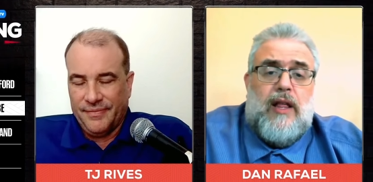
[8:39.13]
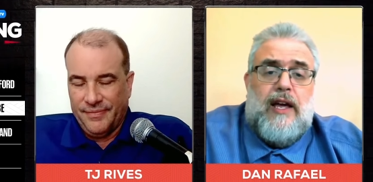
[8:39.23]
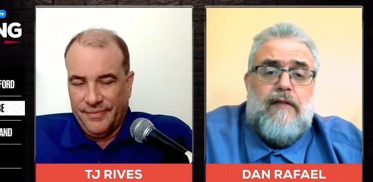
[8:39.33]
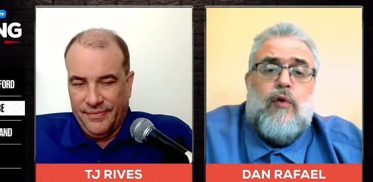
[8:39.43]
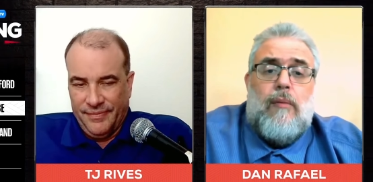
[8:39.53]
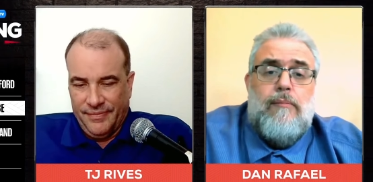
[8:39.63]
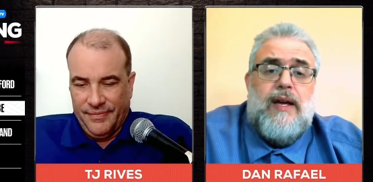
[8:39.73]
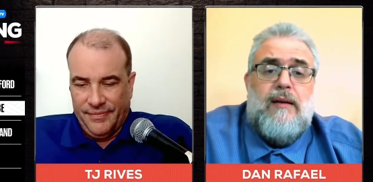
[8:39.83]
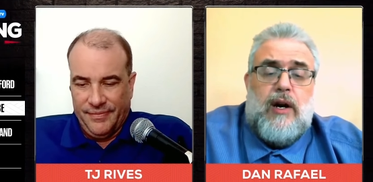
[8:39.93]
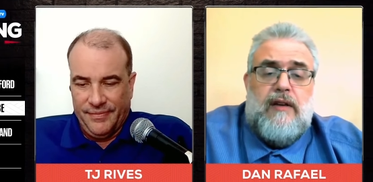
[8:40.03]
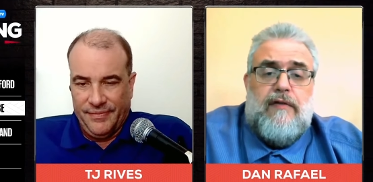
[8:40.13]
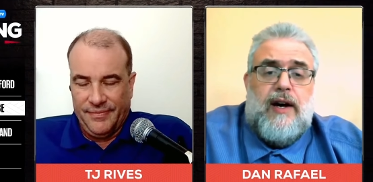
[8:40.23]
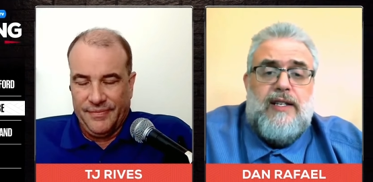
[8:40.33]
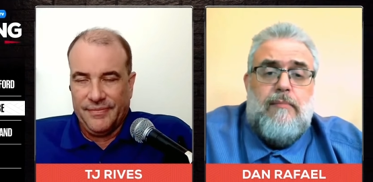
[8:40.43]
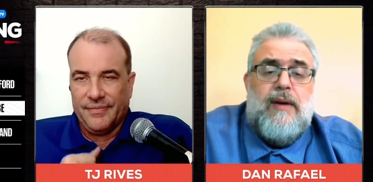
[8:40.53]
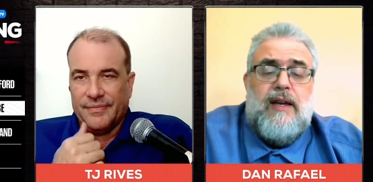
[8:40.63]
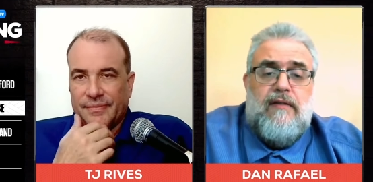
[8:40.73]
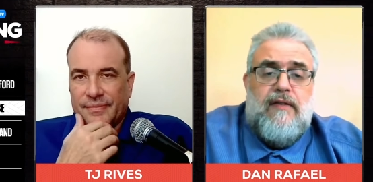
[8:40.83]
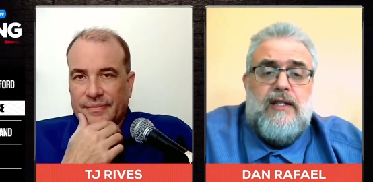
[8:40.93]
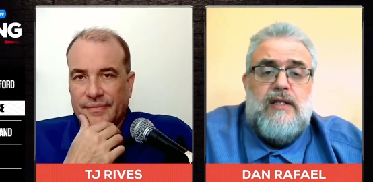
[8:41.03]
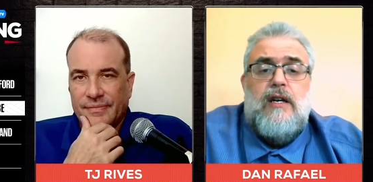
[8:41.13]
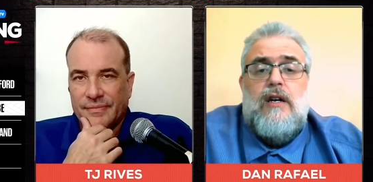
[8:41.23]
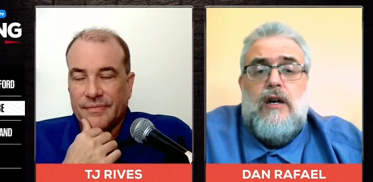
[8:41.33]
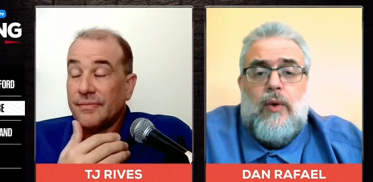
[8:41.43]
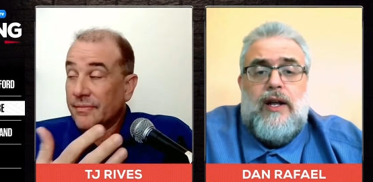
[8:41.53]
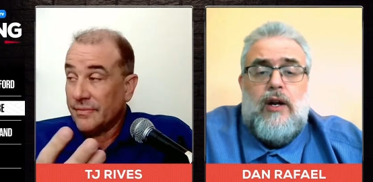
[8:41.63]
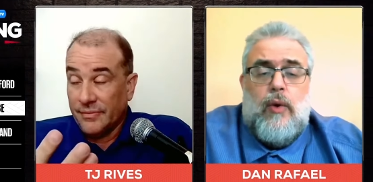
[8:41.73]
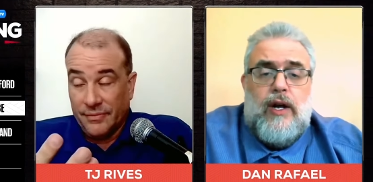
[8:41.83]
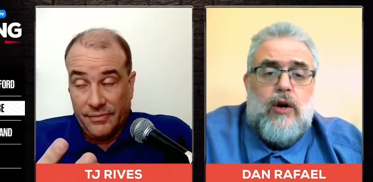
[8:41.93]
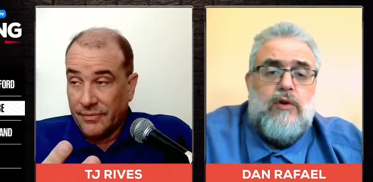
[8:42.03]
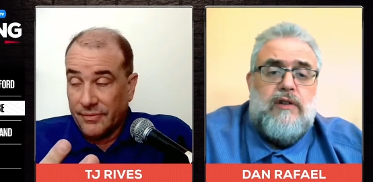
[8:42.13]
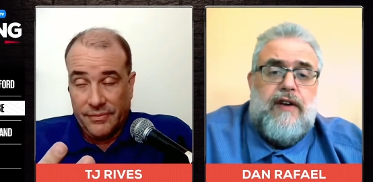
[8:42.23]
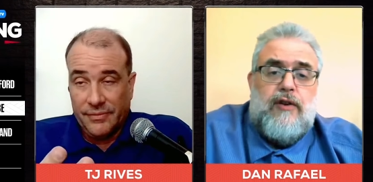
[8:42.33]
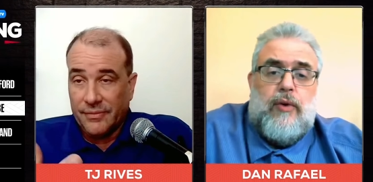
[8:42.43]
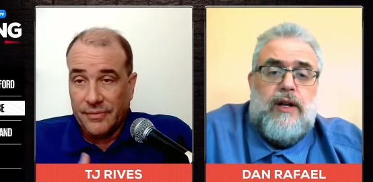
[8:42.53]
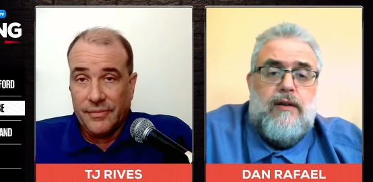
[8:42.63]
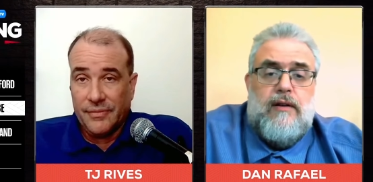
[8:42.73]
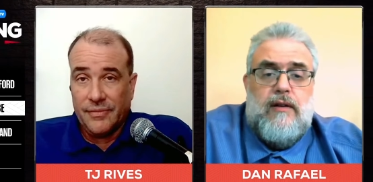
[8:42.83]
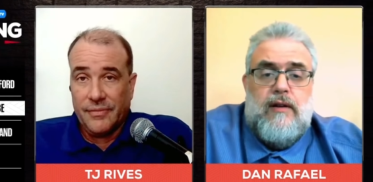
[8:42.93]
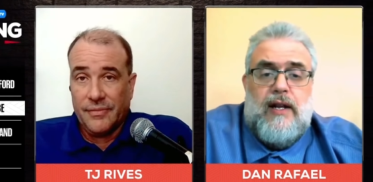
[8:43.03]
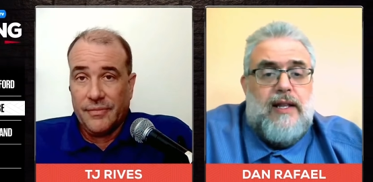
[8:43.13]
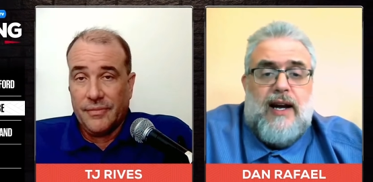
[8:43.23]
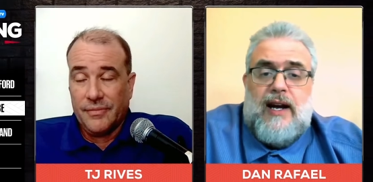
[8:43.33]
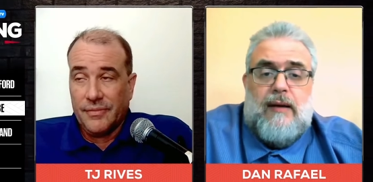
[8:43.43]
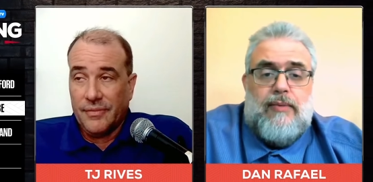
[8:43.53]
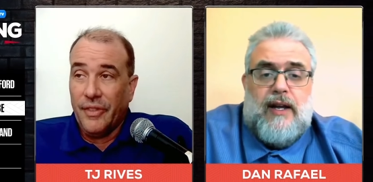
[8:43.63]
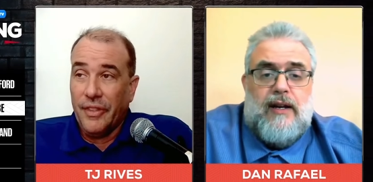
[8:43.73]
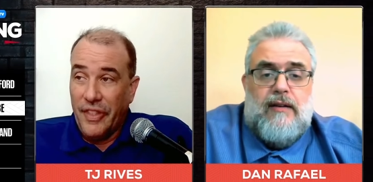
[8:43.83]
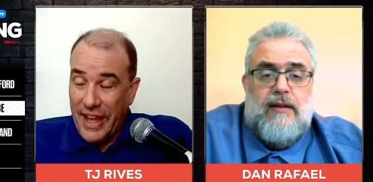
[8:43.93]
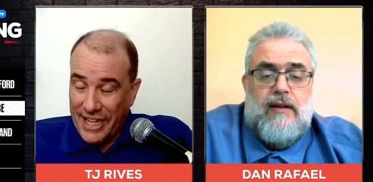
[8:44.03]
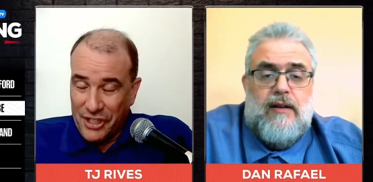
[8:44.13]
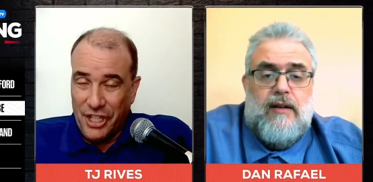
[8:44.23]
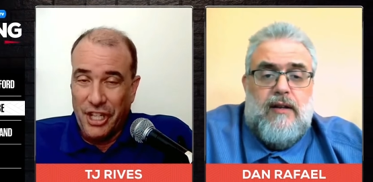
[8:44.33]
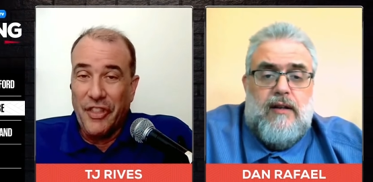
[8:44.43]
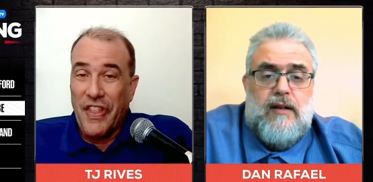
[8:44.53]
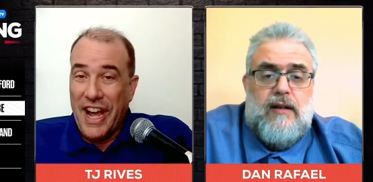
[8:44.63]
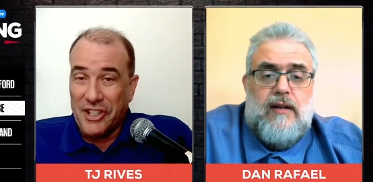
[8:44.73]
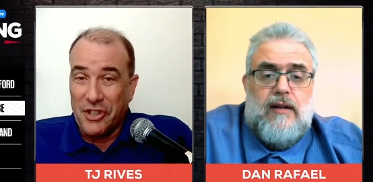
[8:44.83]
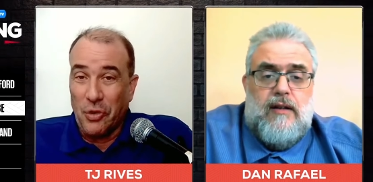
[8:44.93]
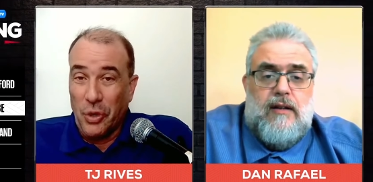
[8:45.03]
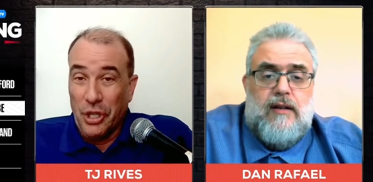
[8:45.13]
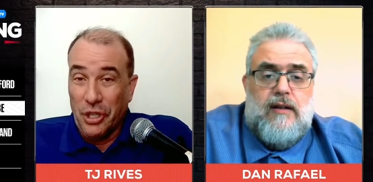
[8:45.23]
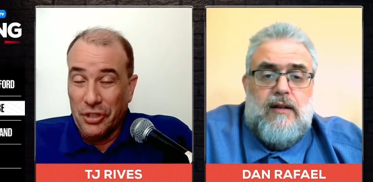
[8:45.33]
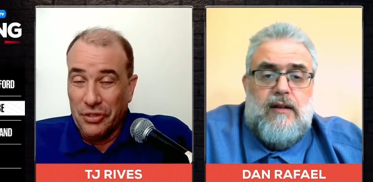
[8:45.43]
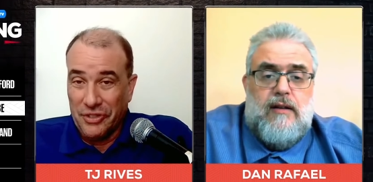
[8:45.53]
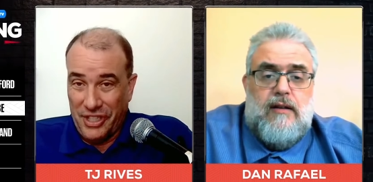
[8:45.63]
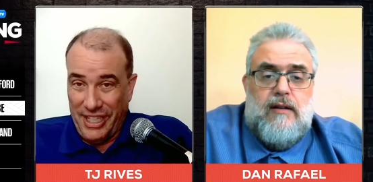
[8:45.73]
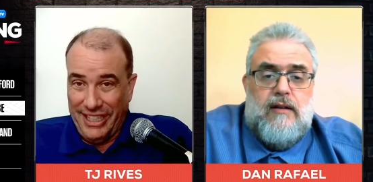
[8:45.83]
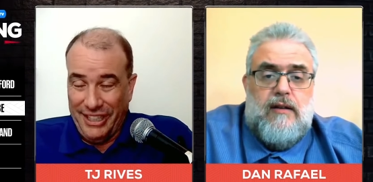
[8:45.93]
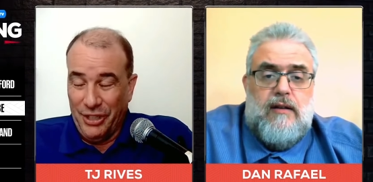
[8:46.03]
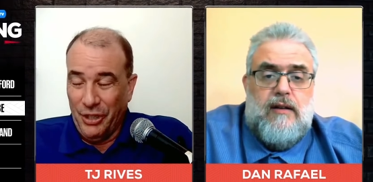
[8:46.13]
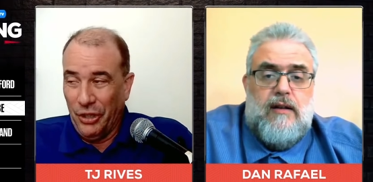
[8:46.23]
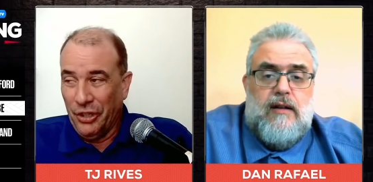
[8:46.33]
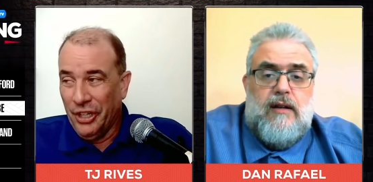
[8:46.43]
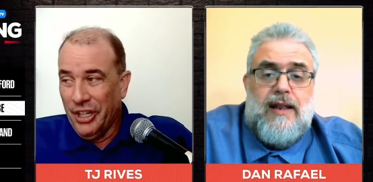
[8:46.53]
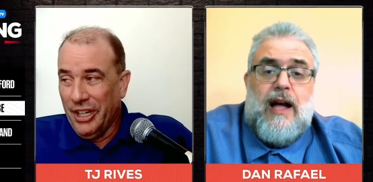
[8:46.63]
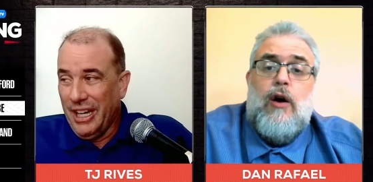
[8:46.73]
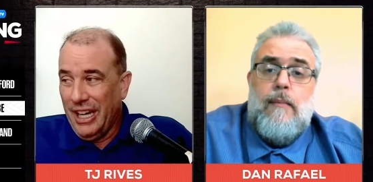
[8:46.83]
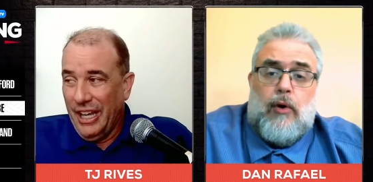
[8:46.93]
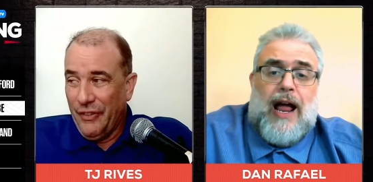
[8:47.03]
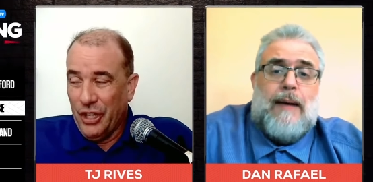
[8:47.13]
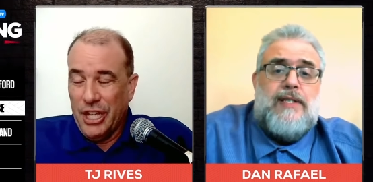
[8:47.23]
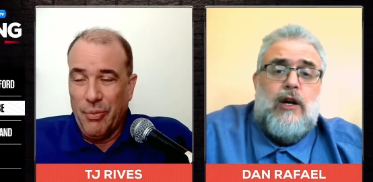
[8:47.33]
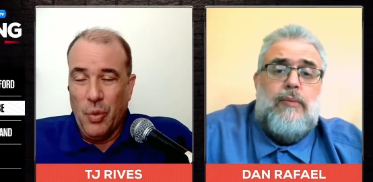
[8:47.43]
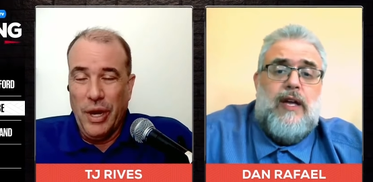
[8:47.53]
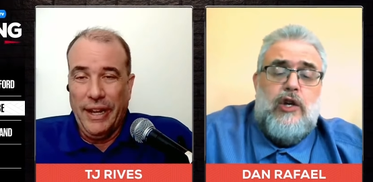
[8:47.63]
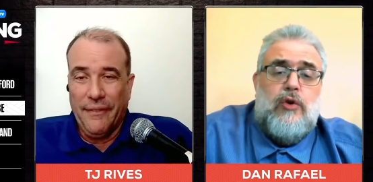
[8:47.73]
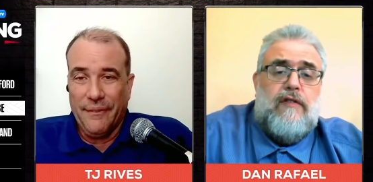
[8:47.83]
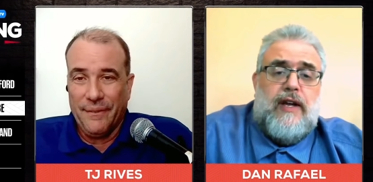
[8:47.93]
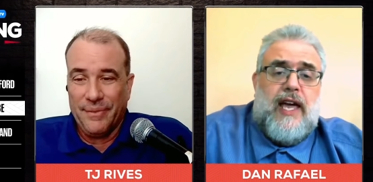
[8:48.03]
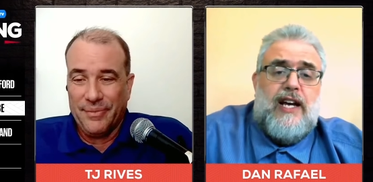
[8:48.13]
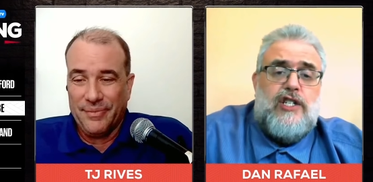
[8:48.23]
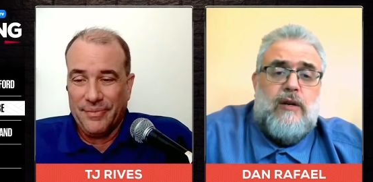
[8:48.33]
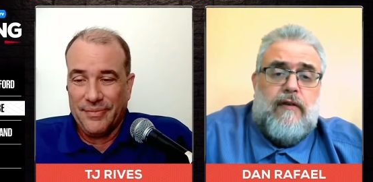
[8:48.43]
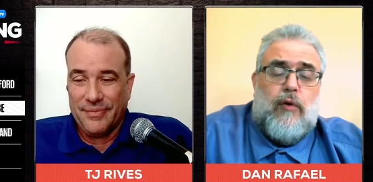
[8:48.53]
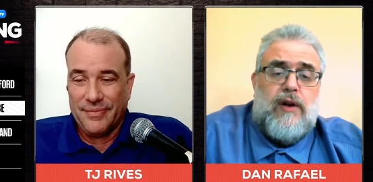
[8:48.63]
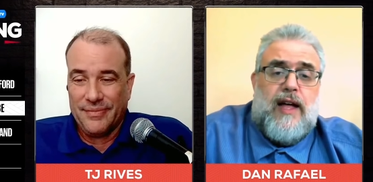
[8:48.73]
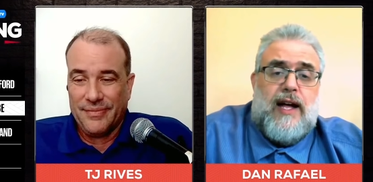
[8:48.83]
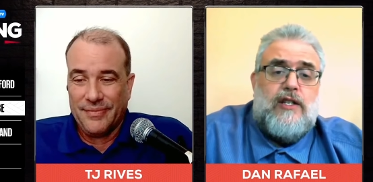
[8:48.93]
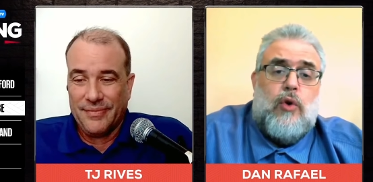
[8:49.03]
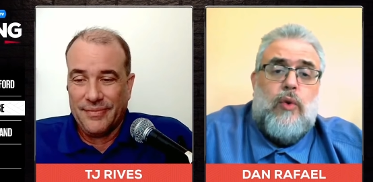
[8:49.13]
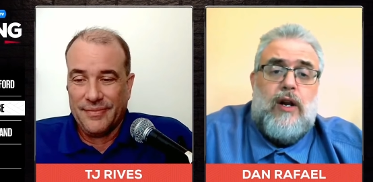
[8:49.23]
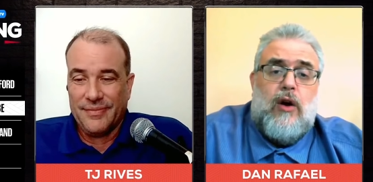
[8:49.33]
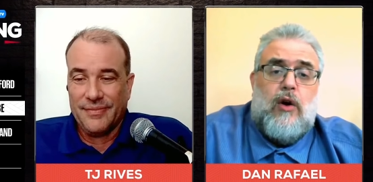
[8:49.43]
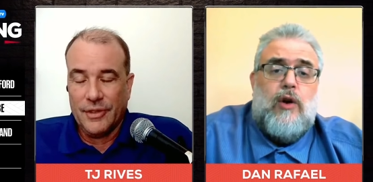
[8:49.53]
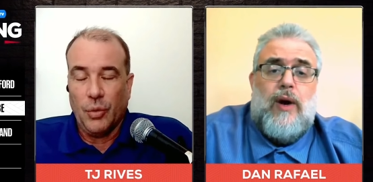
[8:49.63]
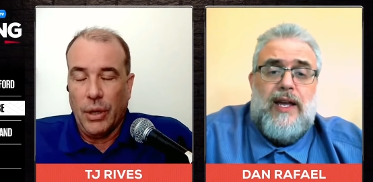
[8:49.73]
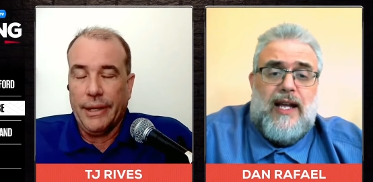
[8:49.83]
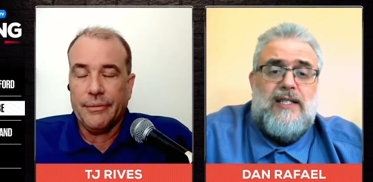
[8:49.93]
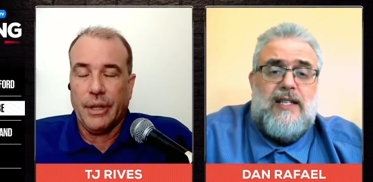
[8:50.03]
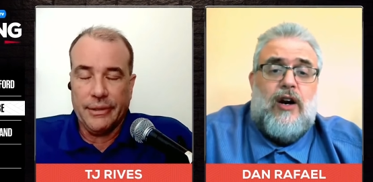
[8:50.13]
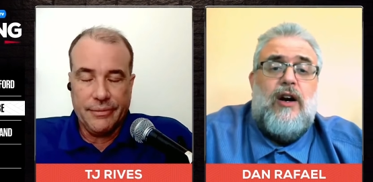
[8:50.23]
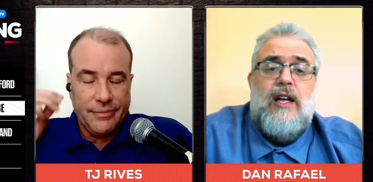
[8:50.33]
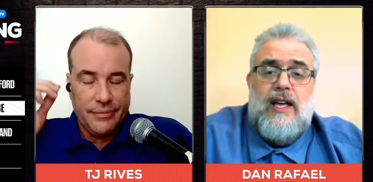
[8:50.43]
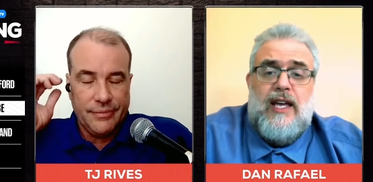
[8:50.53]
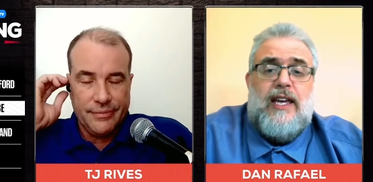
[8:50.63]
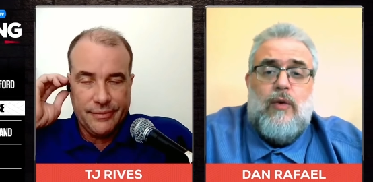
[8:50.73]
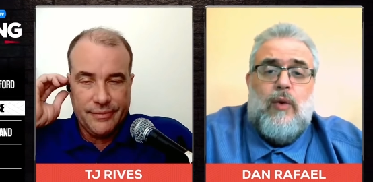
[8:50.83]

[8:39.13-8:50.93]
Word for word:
Speaker 1: in play for big money fights and big events when Inoue goes to featherweight. It ain't that complicated. That's the that's
Speaker 2: the real ticket here. Now, uh, perhaps the
Speaker 1: qualification before that, so when in right, right. There, he